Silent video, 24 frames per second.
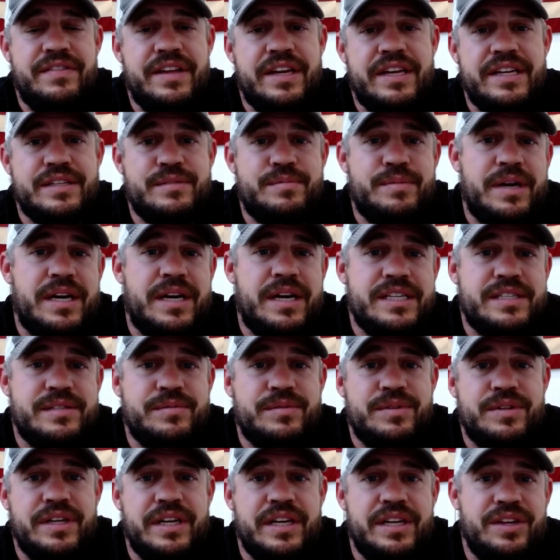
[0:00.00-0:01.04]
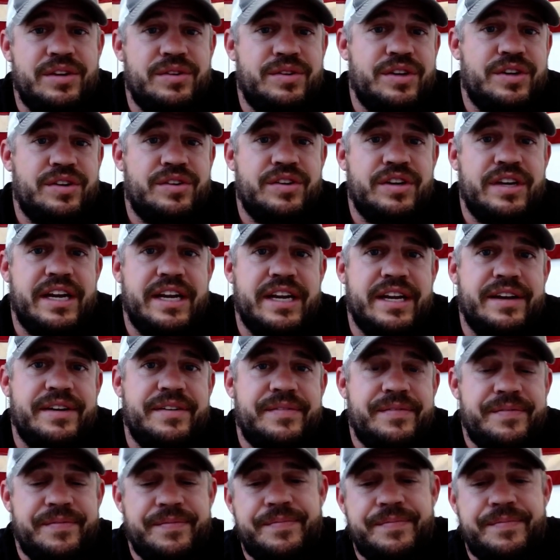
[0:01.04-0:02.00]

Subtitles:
that it's possible and you can create it.